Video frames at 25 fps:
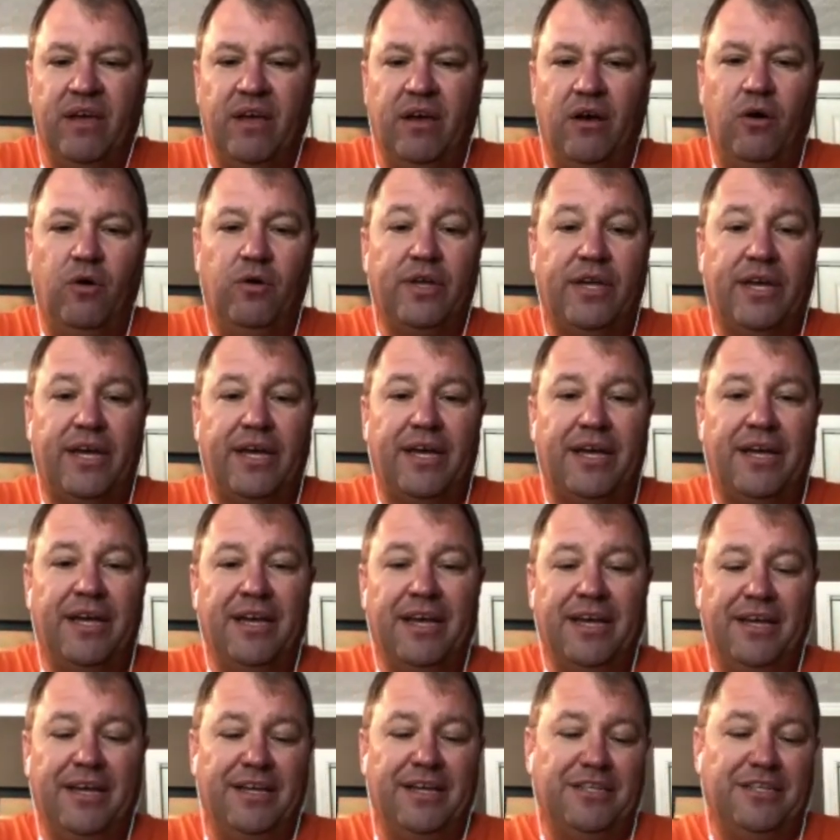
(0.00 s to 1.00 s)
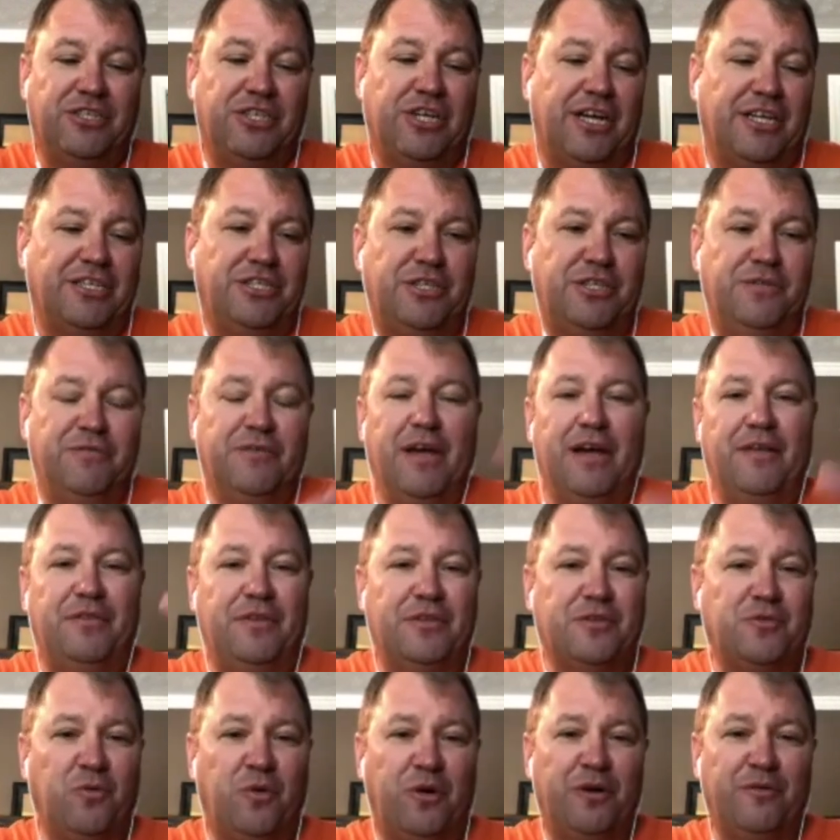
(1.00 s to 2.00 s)
okay, Josh, you've got
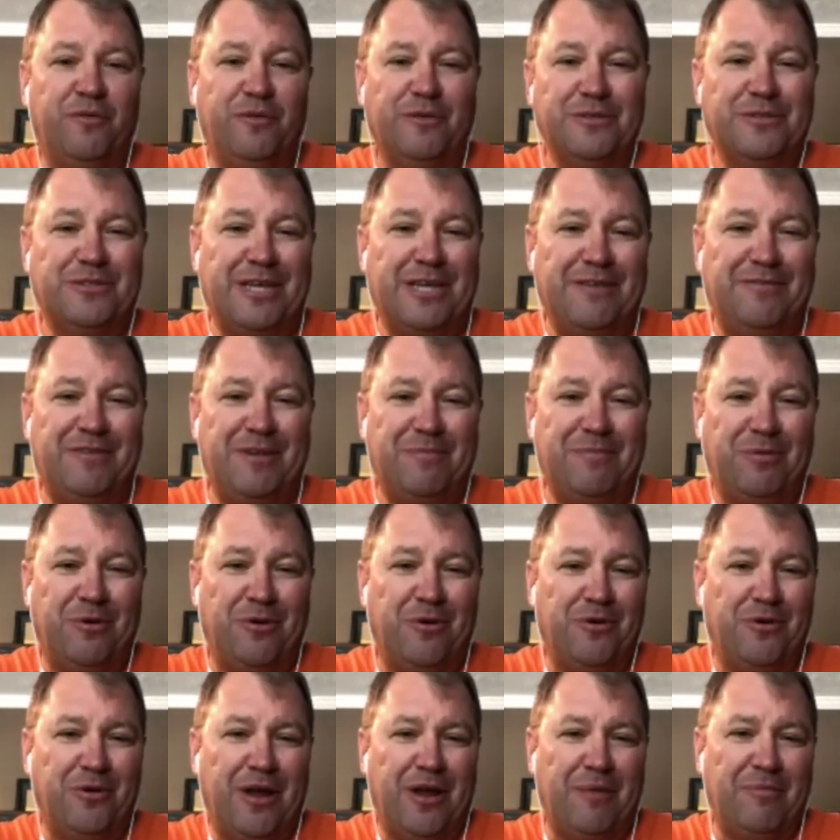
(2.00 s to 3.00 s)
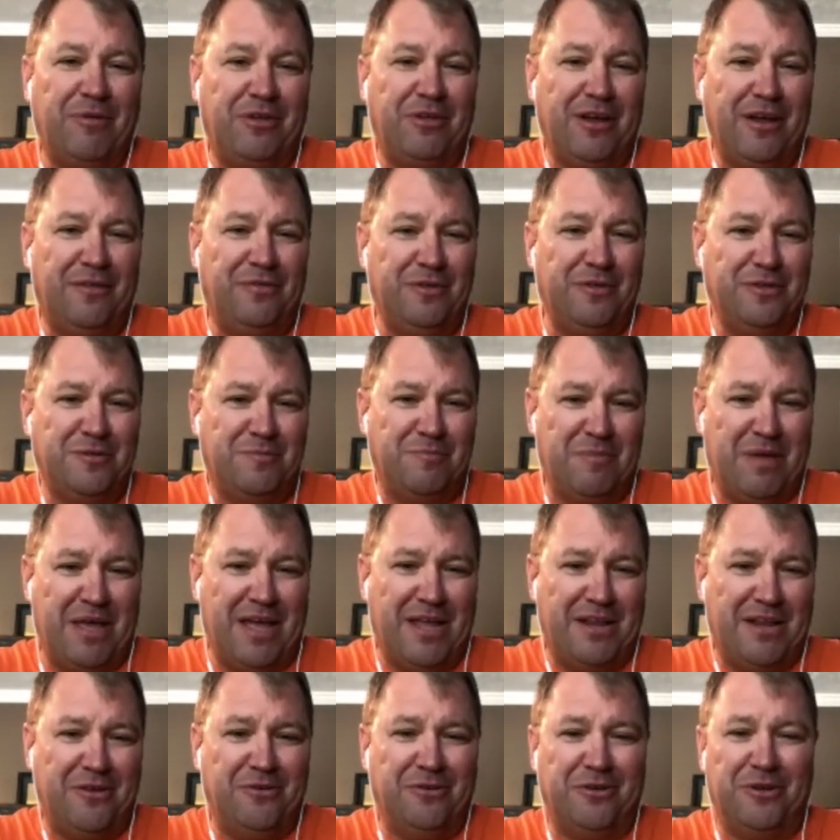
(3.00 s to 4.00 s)
this wonderful safety program, you got this
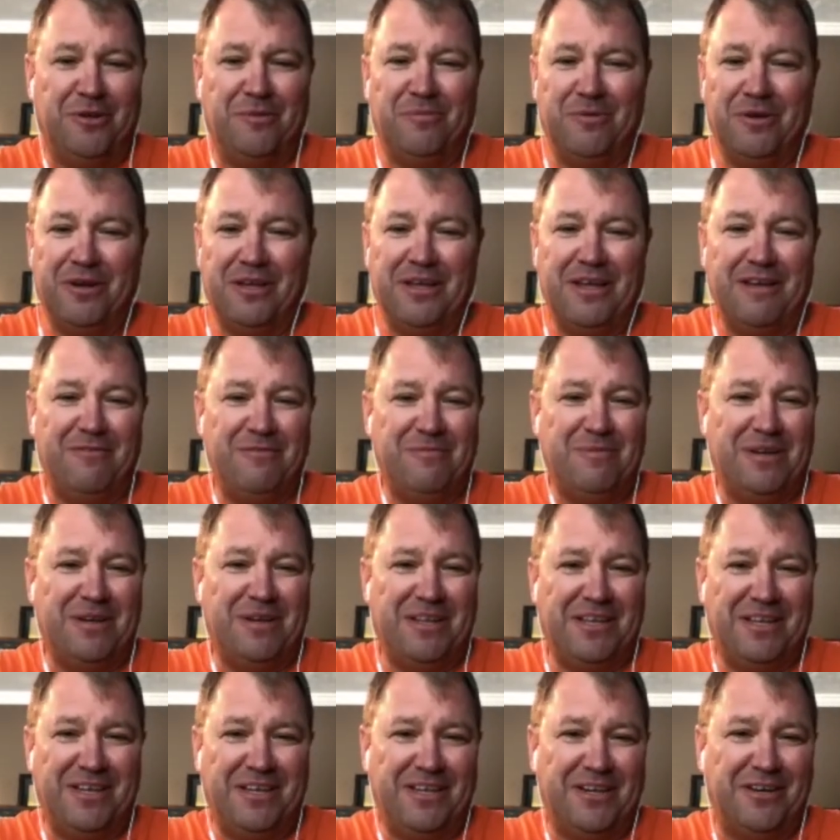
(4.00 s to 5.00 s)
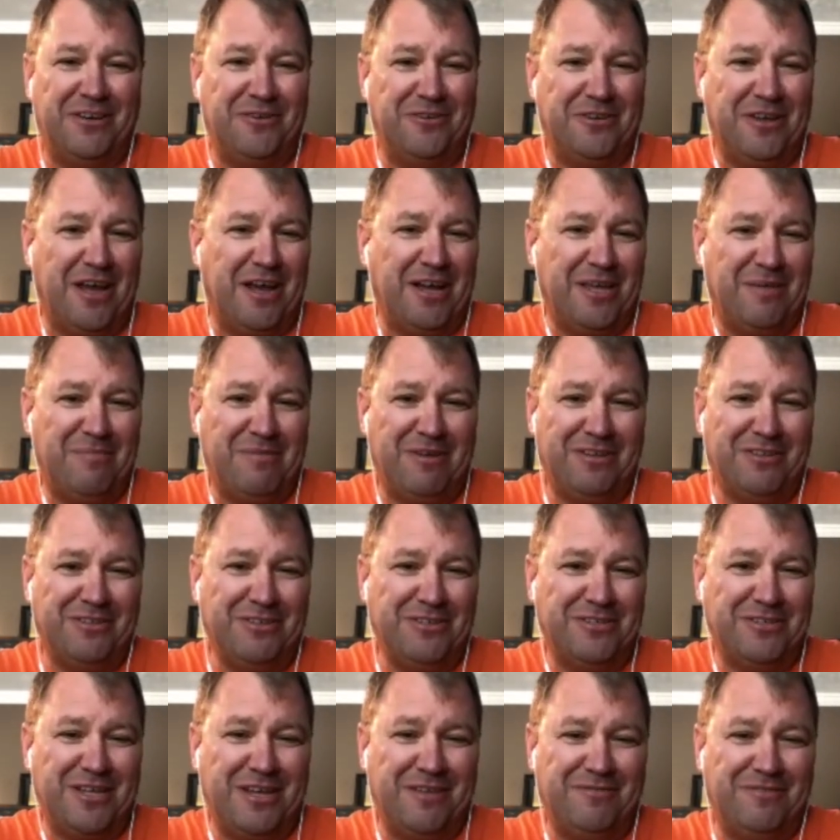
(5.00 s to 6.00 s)
manual, and you're bringing everybody in, you're documenting the
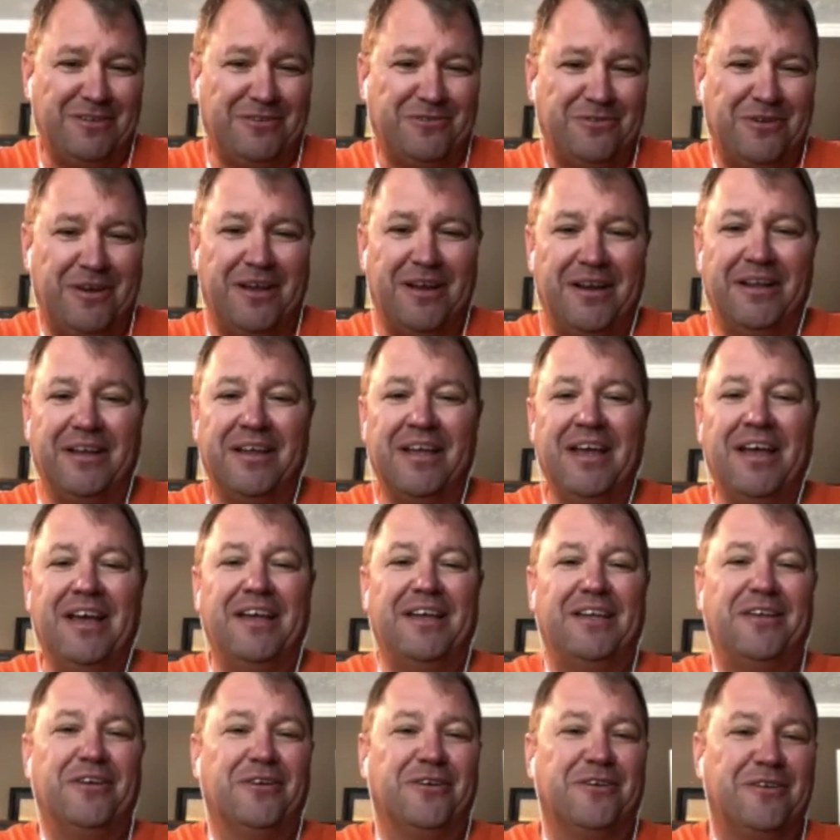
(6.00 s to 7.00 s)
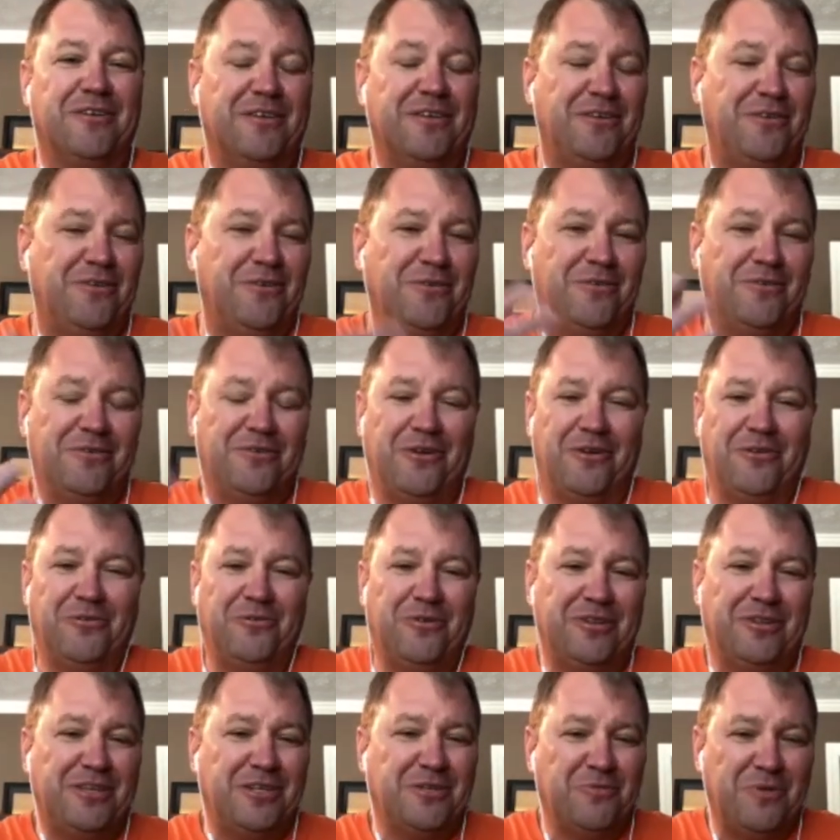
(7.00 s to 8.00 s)
safety training, you're you are
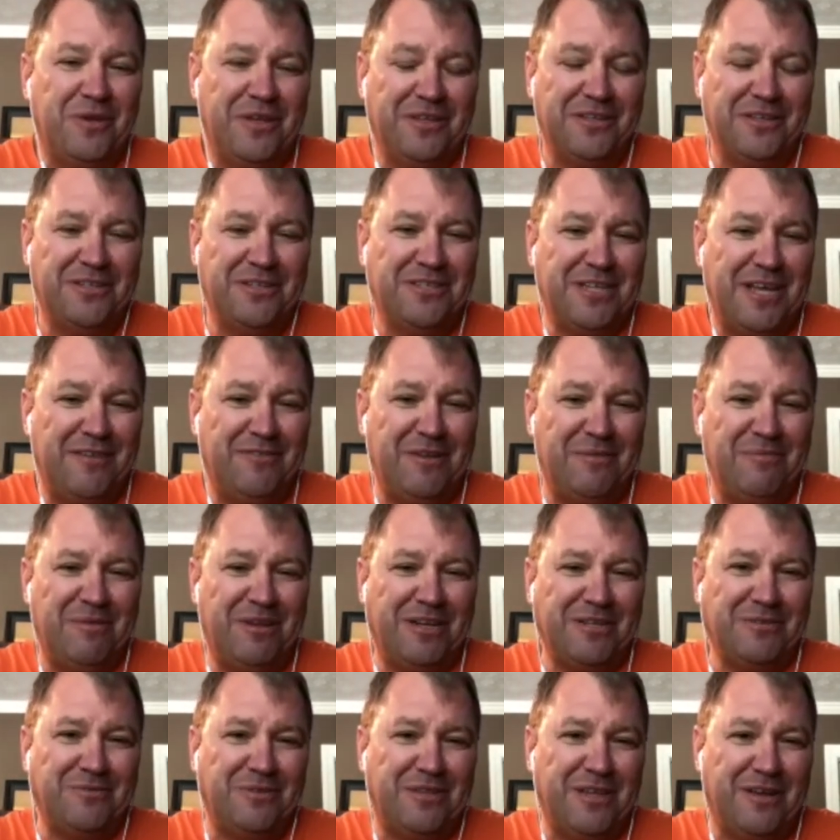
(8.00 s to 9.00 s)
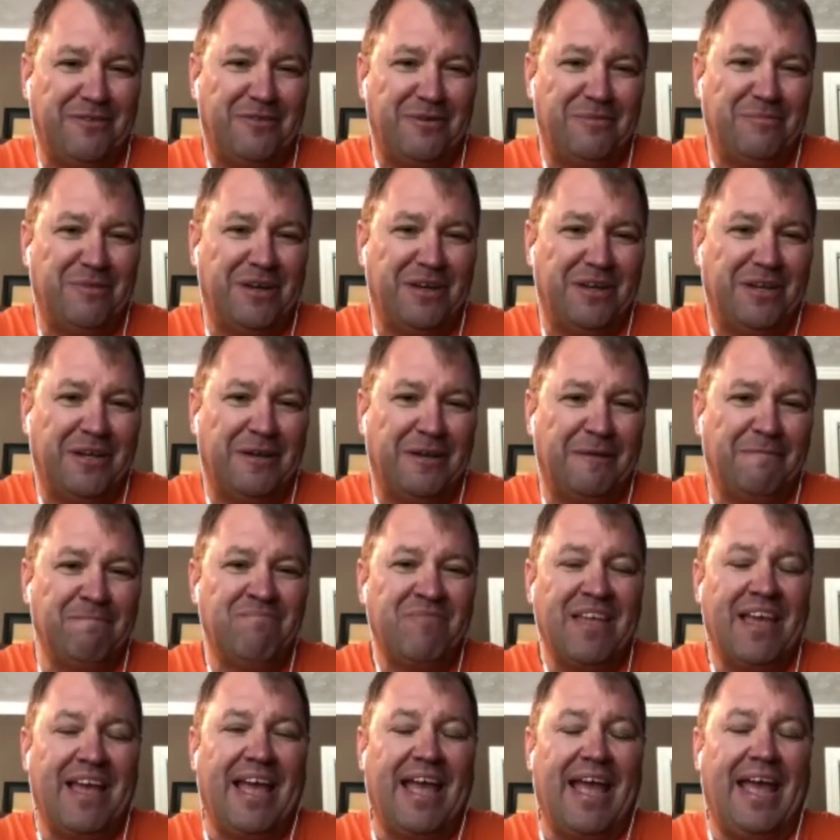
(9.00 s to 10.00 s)
doing these weekly safety meetings with everybody,
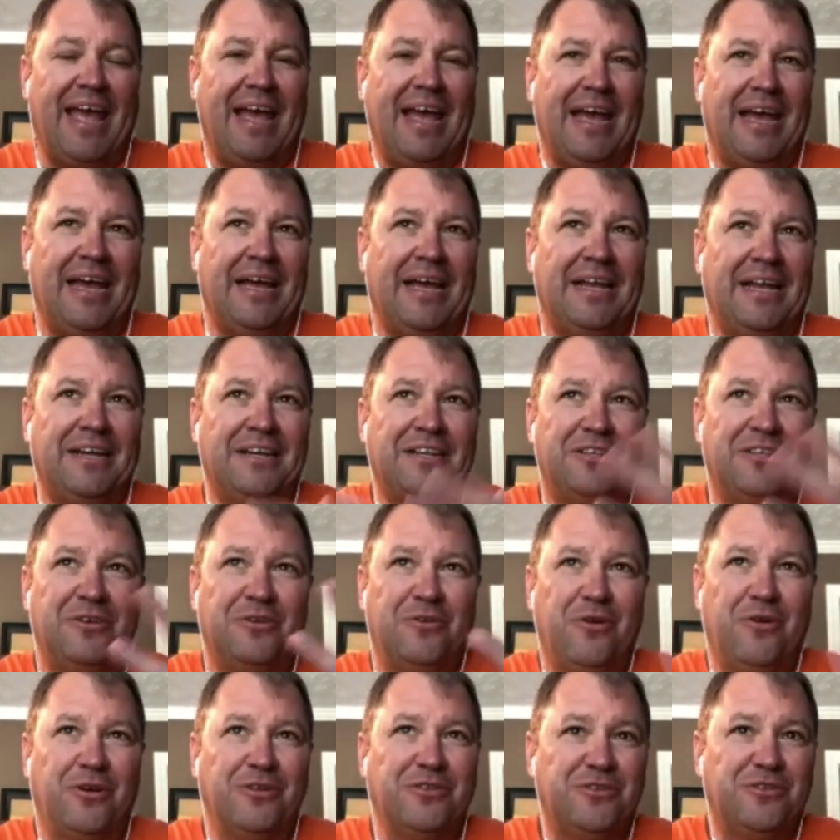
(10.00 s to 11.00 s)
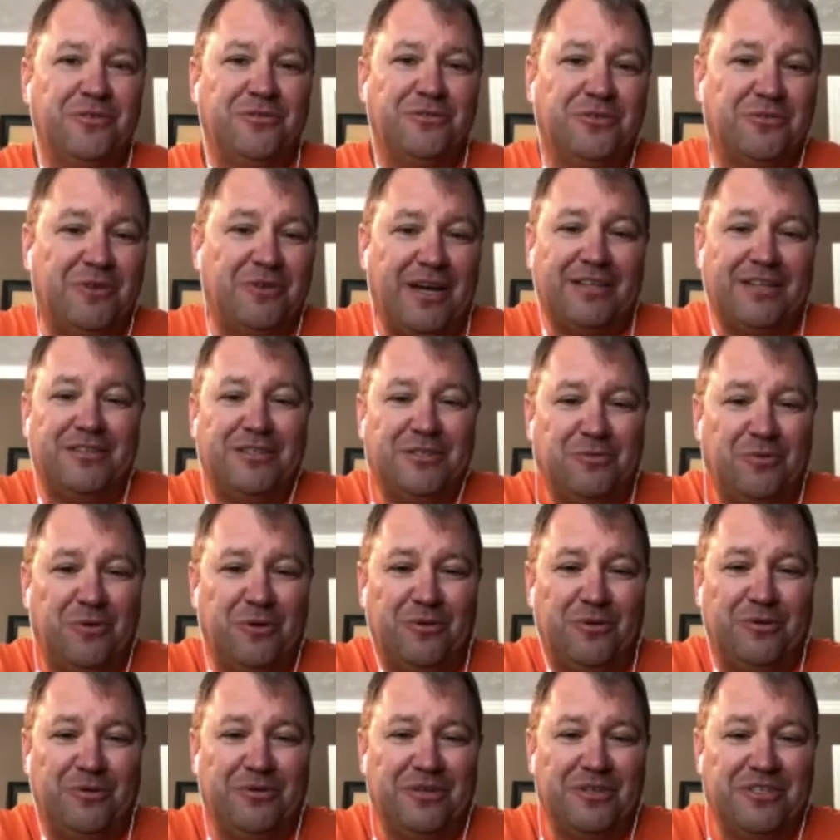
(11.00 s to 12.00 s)
and you also direct this
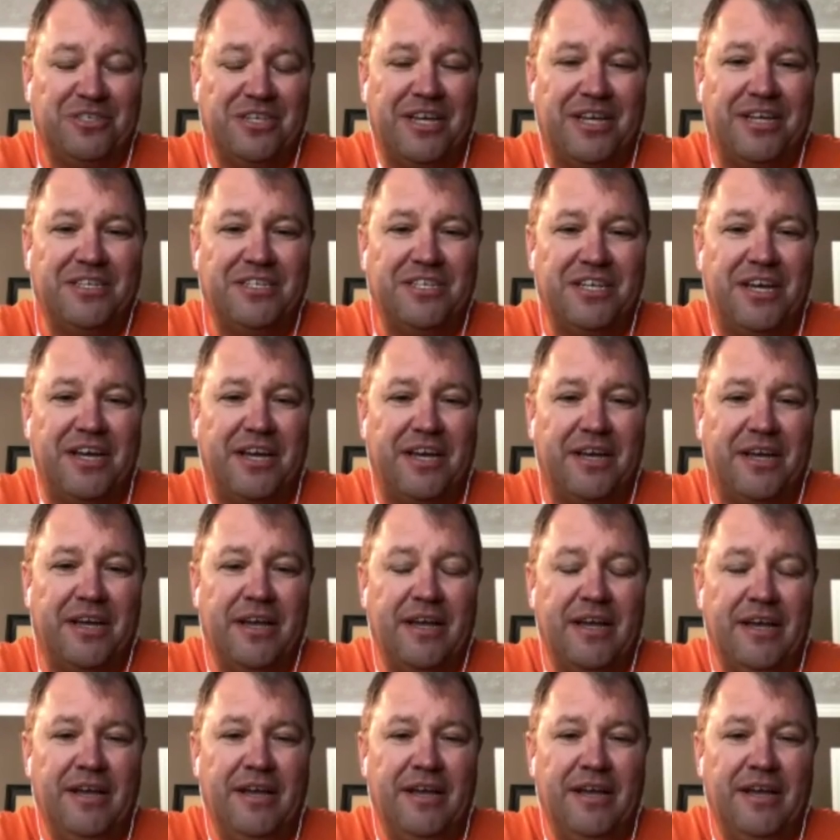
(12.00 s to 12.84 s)
work with a JHA.